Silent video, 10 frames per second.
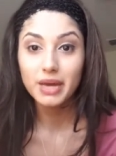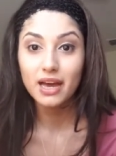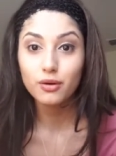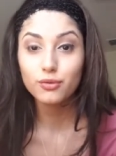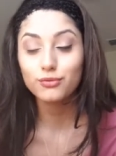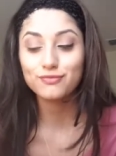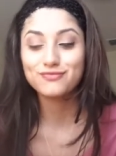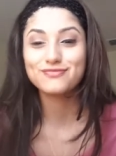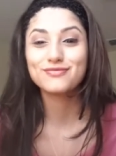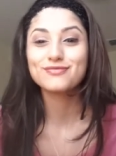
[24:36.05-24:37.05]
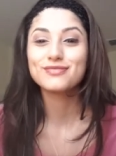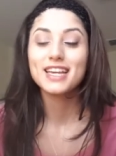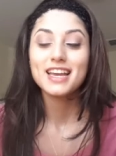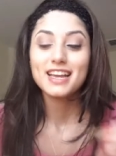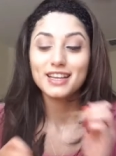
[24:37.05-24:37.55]
Pow.
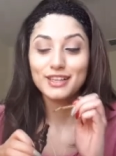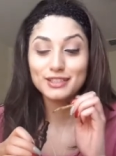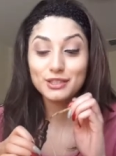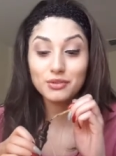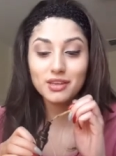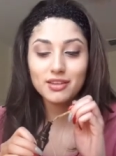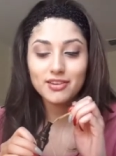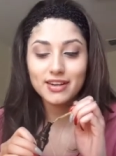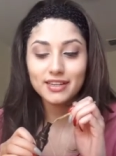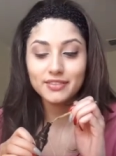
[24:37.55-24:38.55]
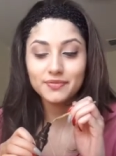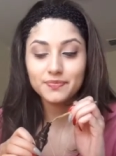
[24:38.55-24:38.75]
Now let's do the other eye.